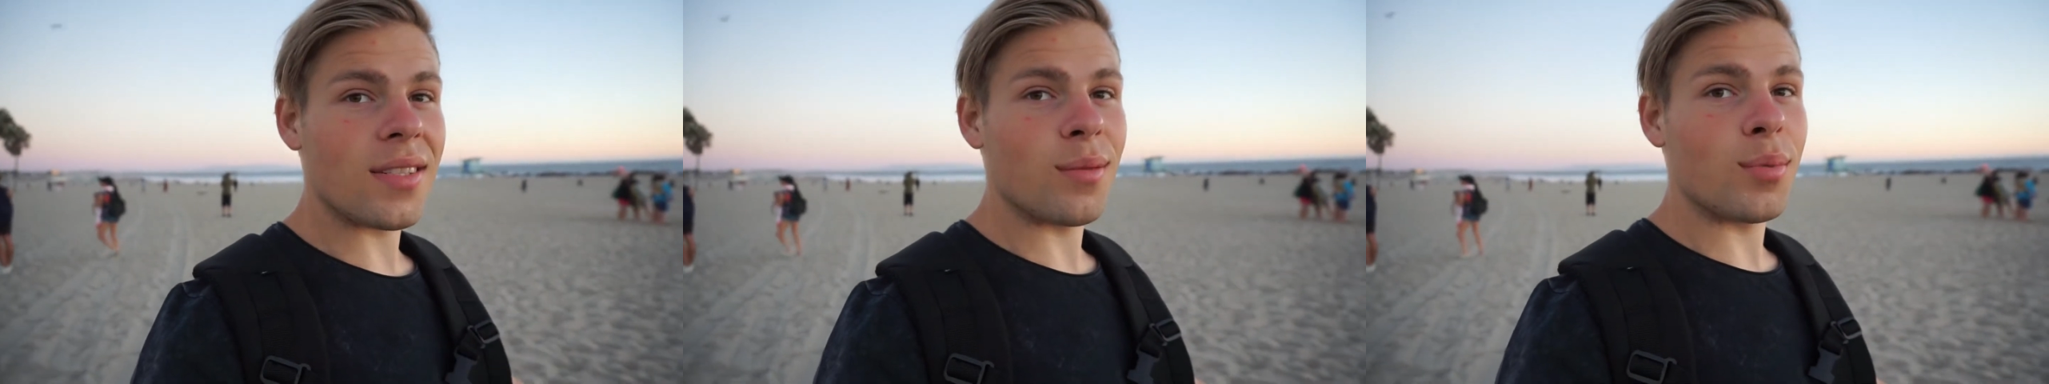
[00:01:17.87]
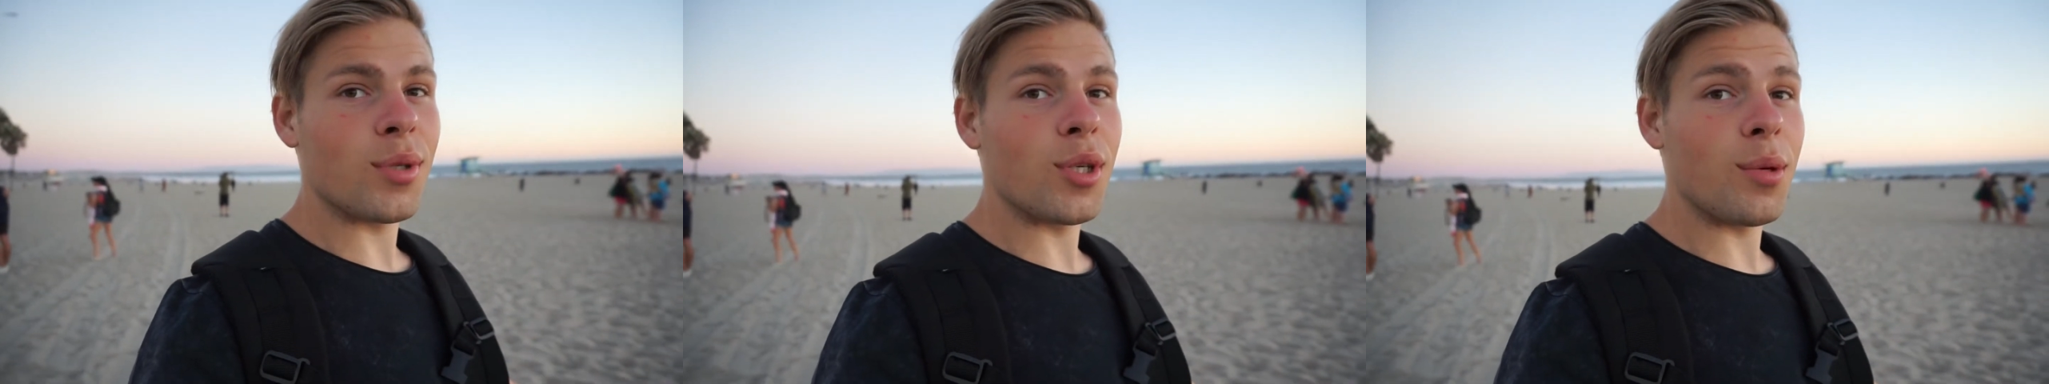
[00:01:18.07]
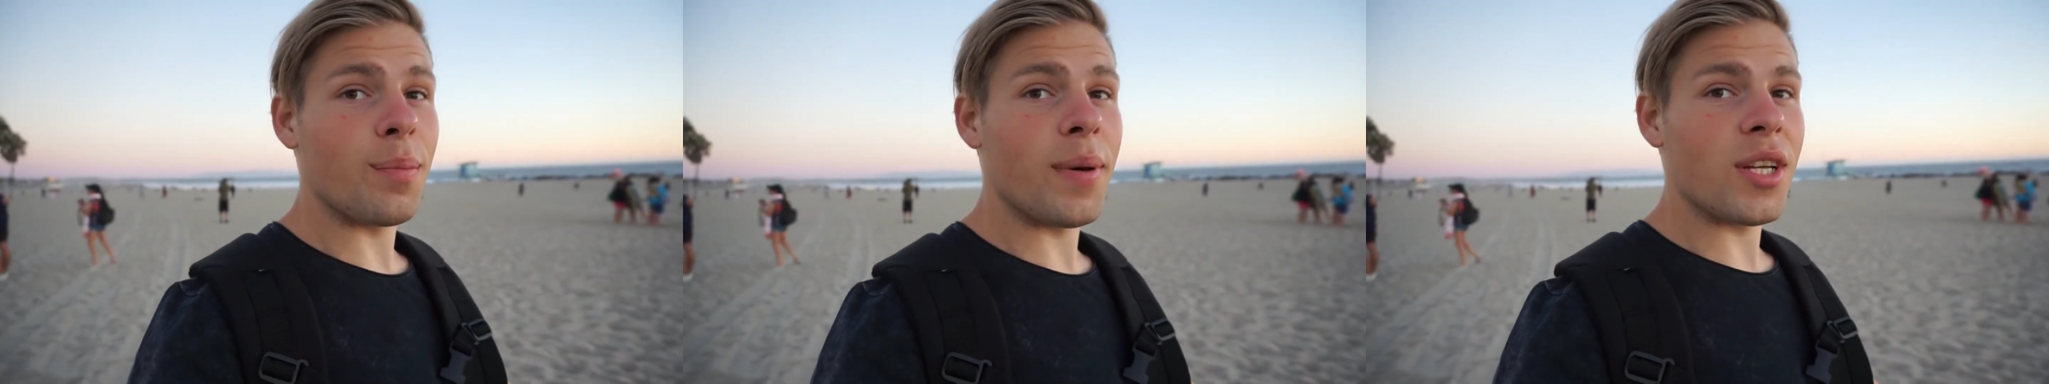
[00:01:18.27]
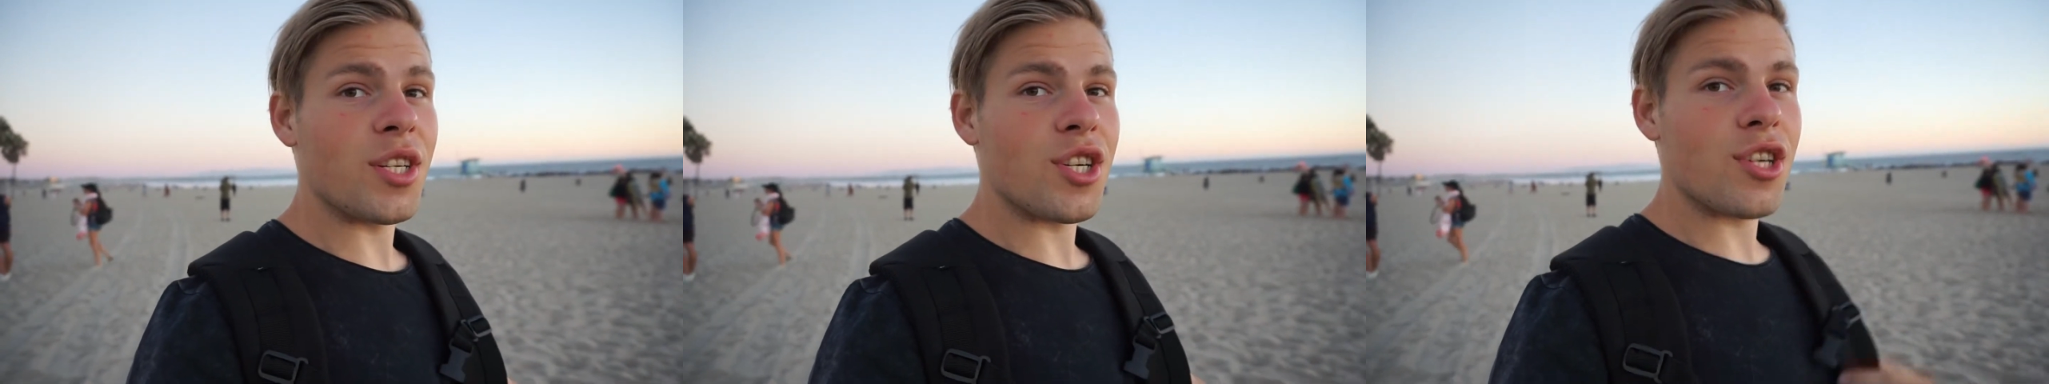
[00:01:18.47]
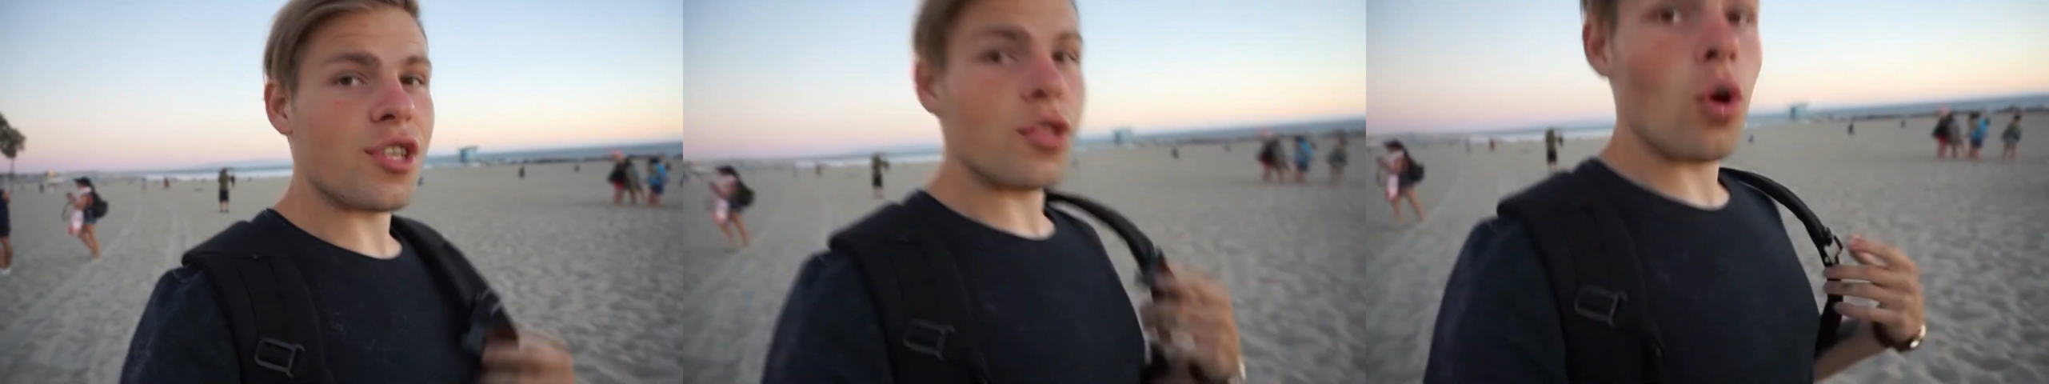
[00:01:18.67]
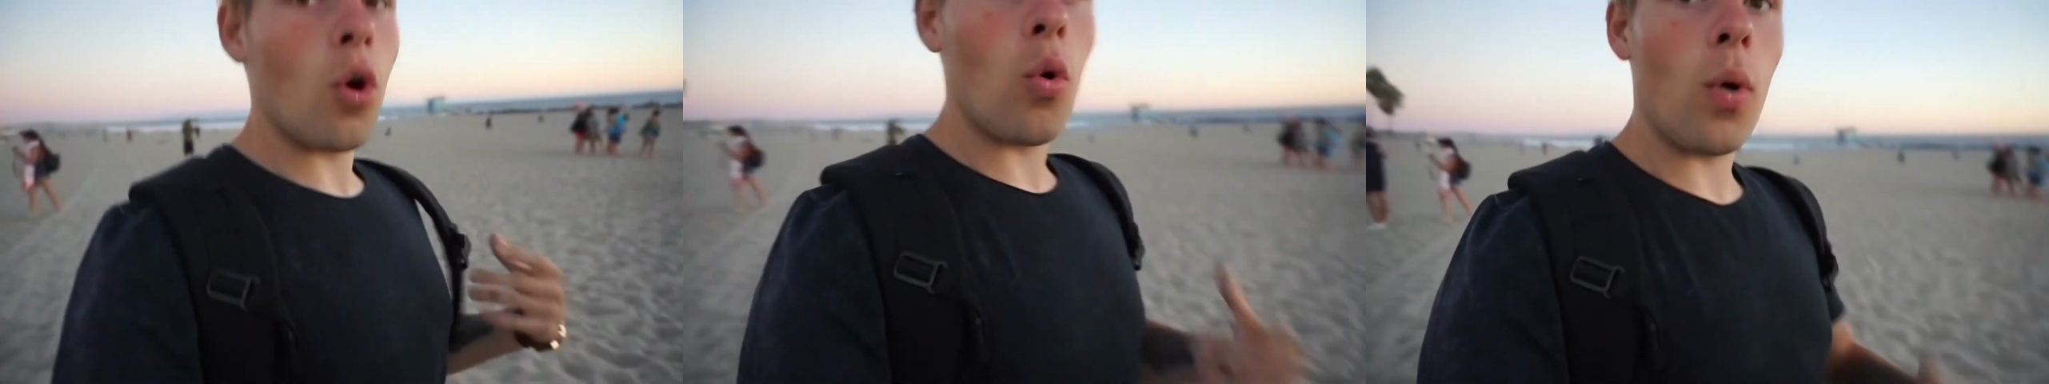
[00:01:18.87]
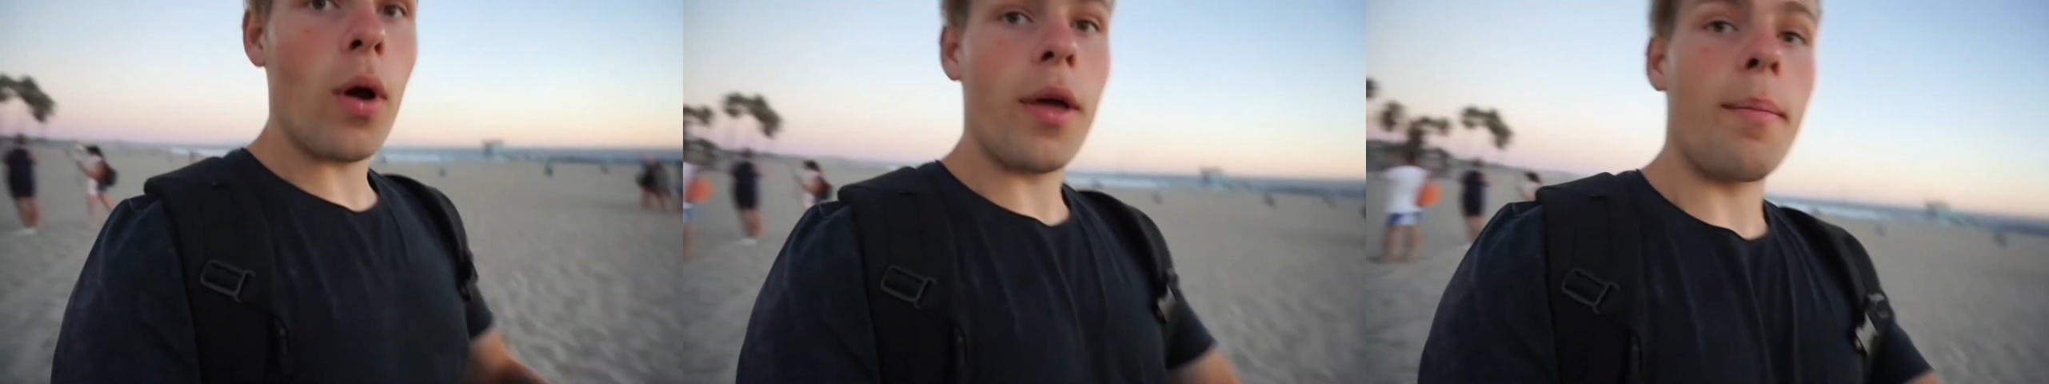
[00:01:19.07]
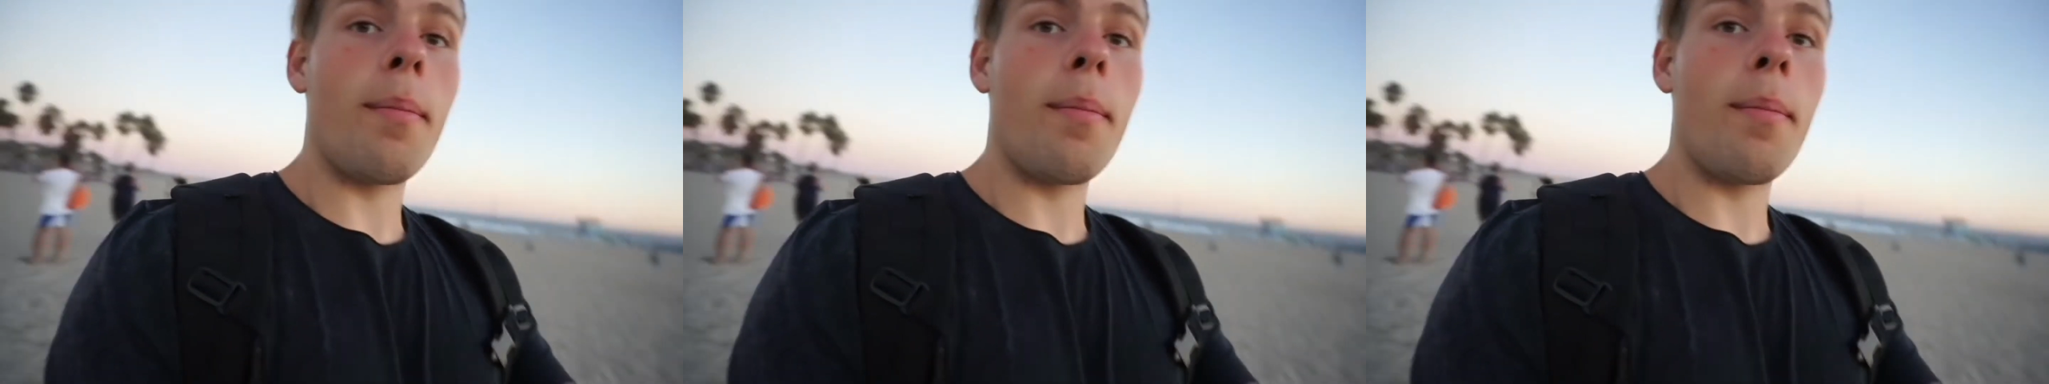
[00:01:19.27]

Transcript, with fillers: some good pictures. Oh, wait,